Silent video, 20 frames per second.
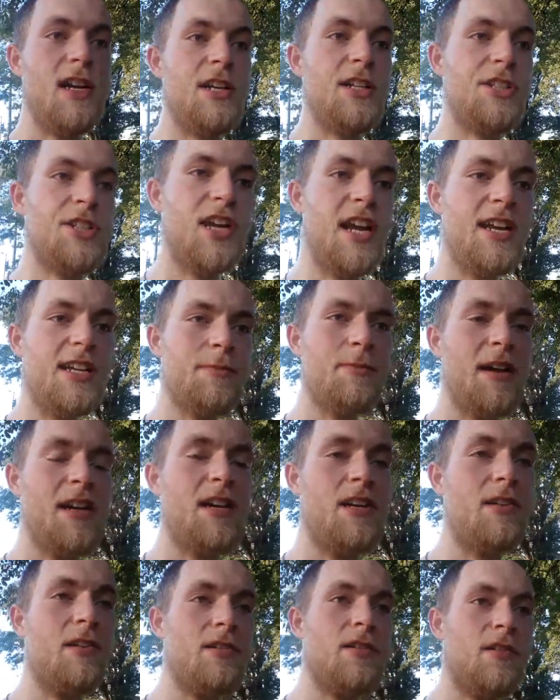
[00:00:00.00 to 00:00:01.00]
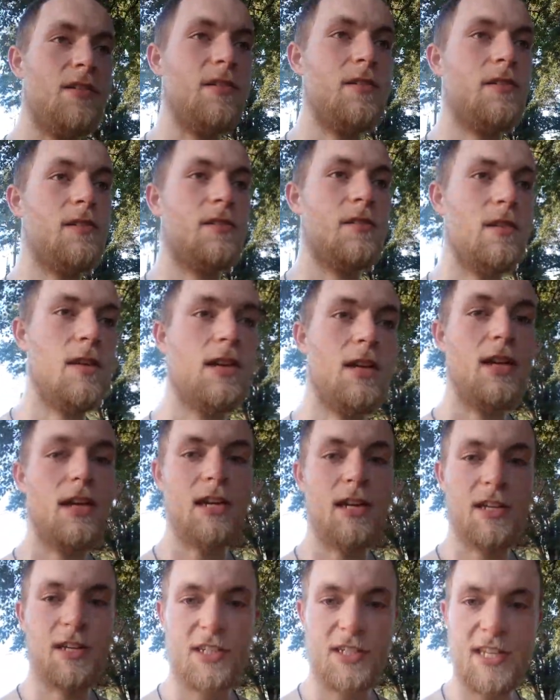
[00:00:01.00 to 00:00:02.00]
Change my inner
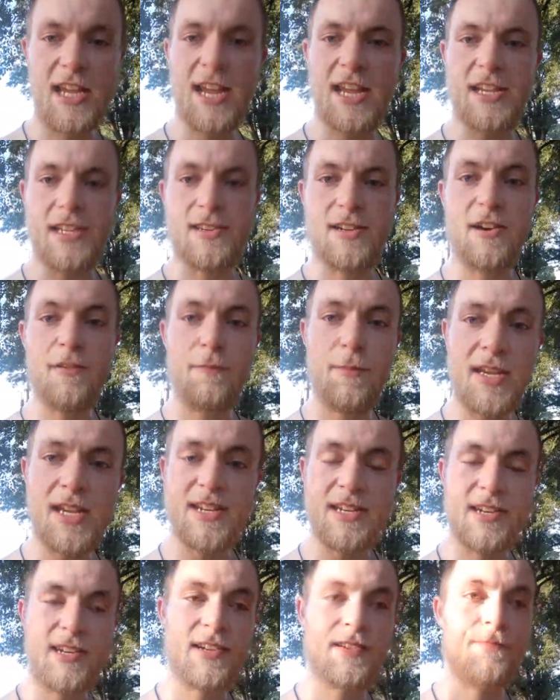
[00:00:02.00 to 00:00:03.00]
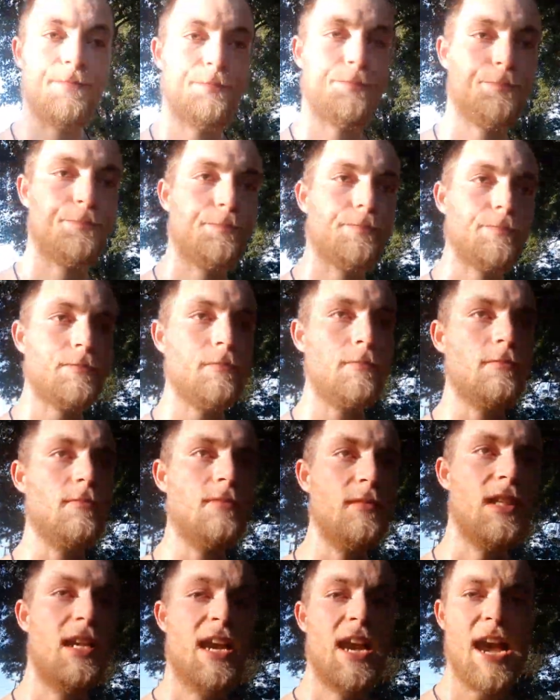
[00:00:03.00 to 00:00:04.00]
state of being.
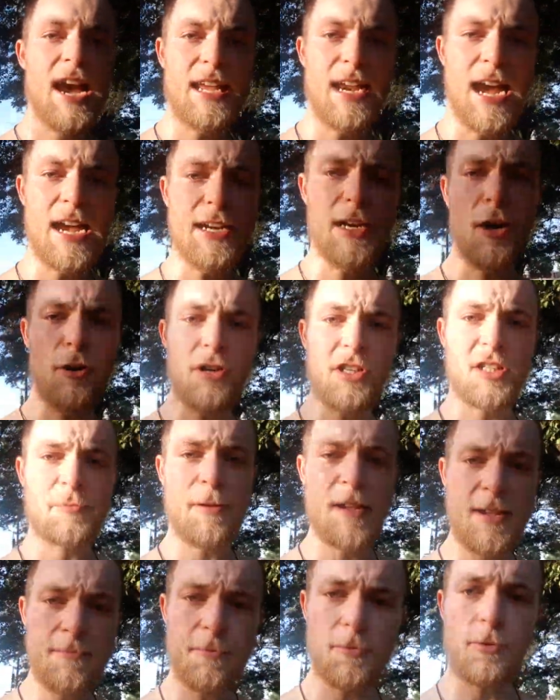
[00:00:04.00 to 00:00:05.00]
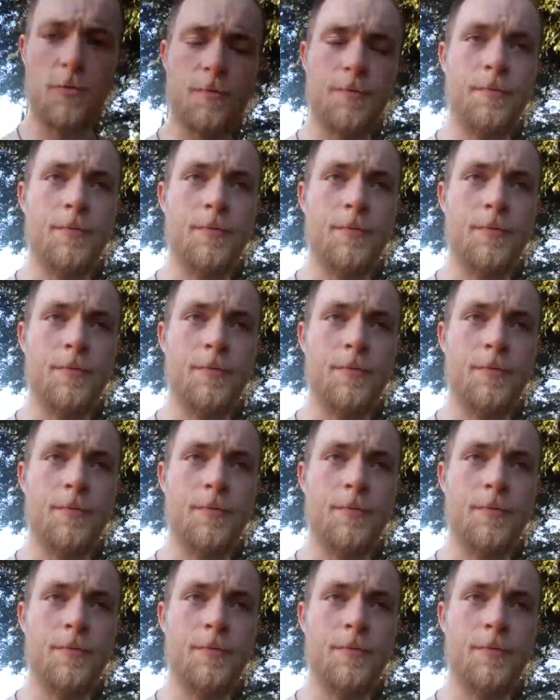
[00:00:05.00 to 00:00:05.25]
And I notice people